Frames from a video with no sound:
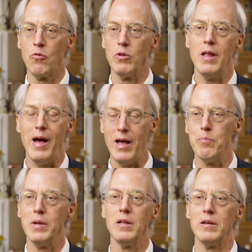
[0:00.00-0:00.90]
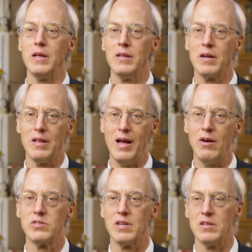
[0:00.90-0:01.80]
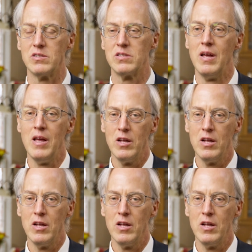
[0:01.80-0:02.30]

reliability, that allows us